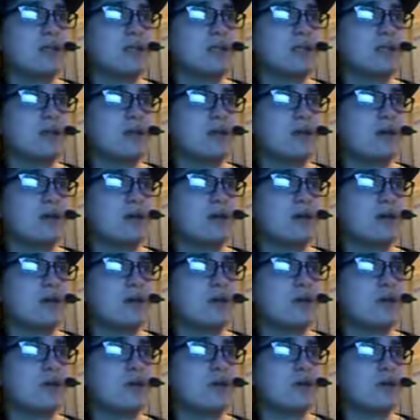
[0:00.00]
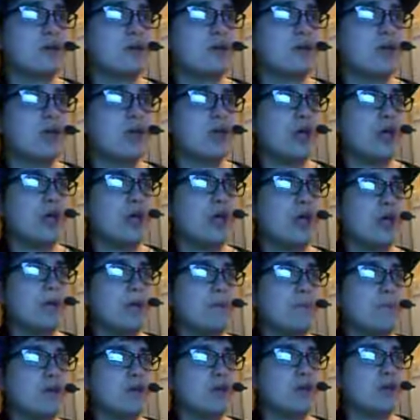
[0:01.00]
is like
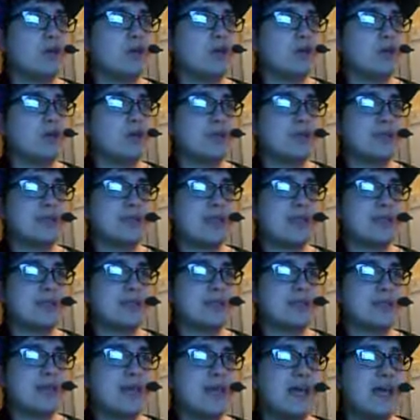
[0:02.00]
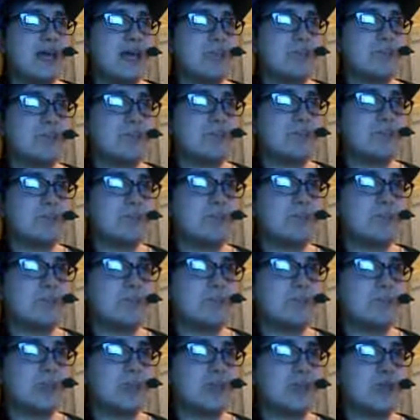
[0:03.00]
um, not saying his name.
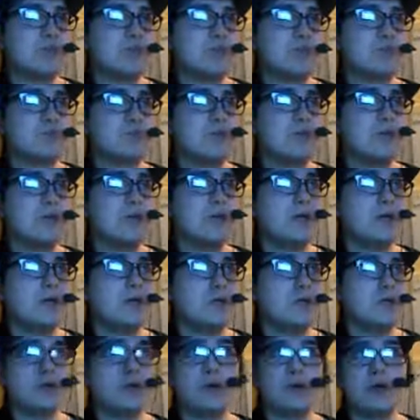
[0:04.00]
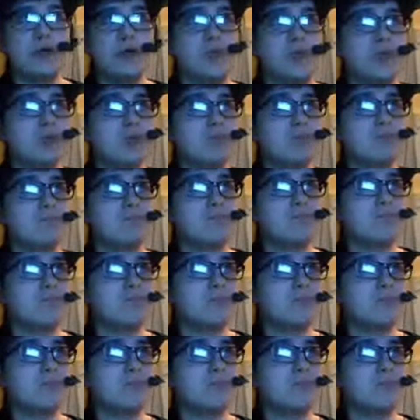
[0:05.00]
He's really annoying in